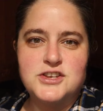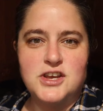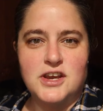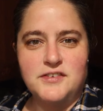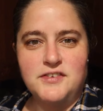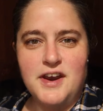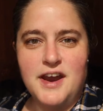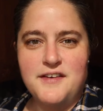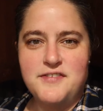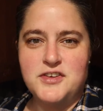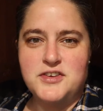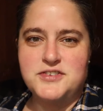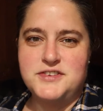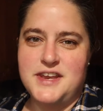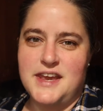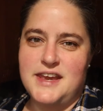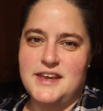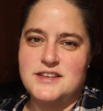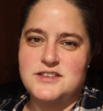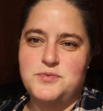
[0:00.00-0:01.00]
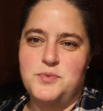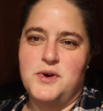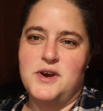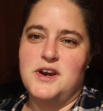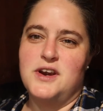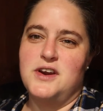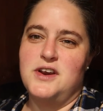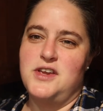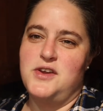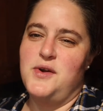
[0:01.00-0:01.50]
you ever have those days
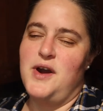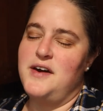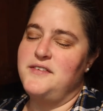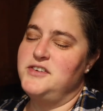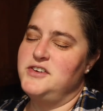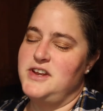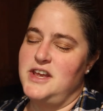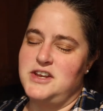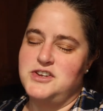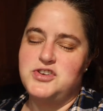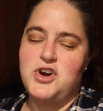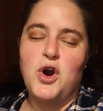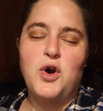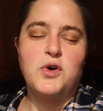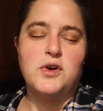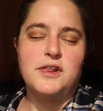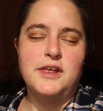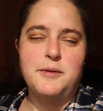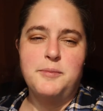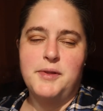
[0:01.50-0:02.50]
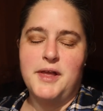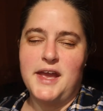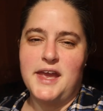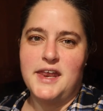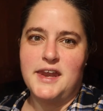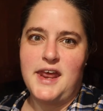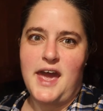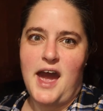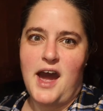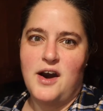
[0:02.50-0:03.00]
where you have your day totally
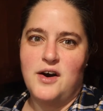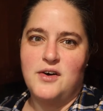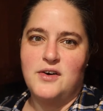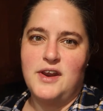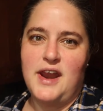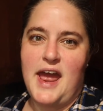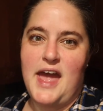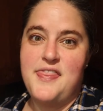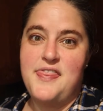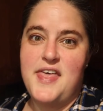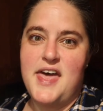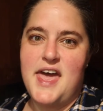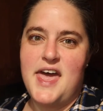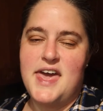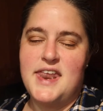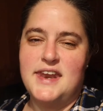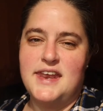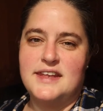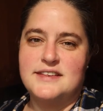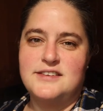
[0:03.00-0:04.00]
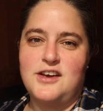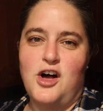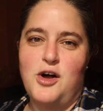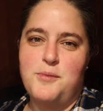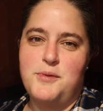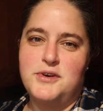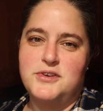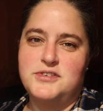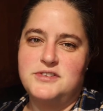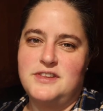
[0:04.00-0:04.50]
planned out and then it's
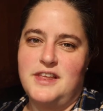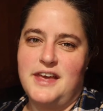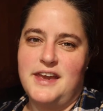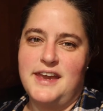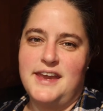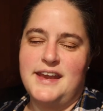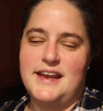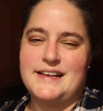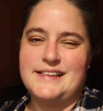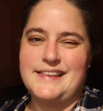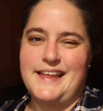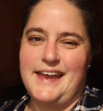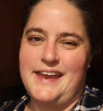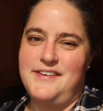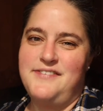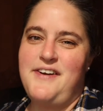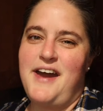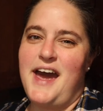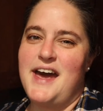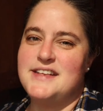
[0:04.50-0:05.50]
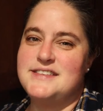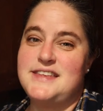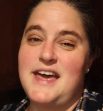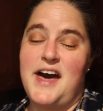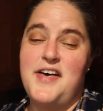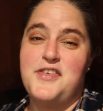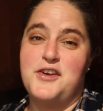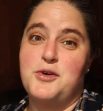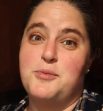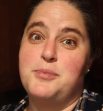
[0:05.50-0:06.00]
almost like life has
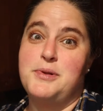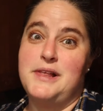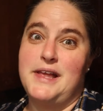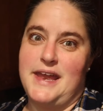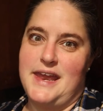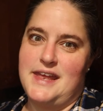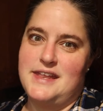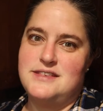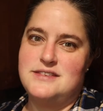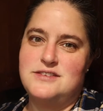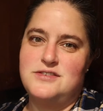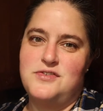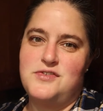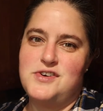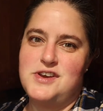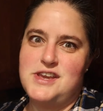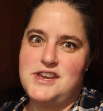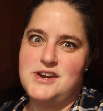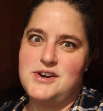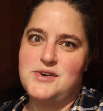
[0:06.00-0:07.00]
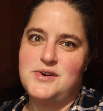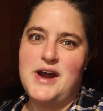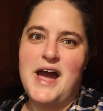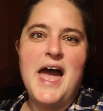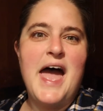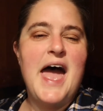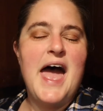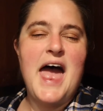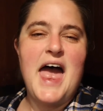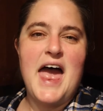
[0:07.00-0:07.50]
other plans for you
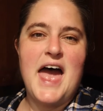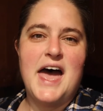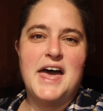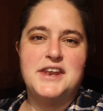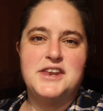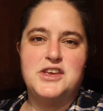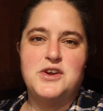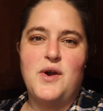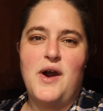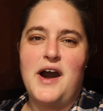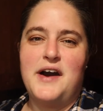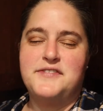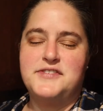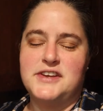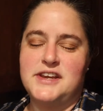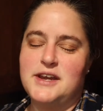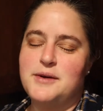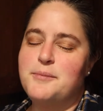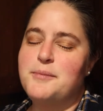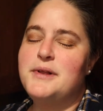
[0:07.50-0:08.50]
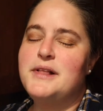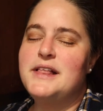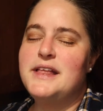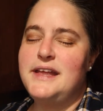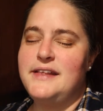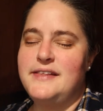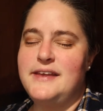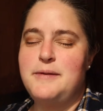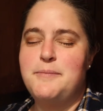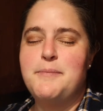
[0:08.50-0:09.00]
and you have to
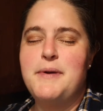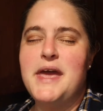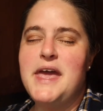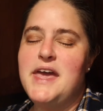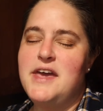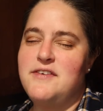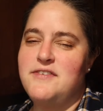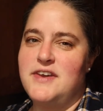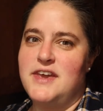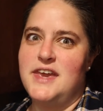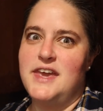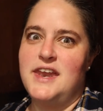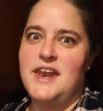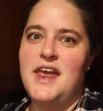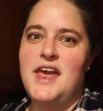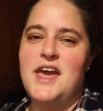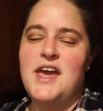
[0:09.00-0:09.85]
completely pivot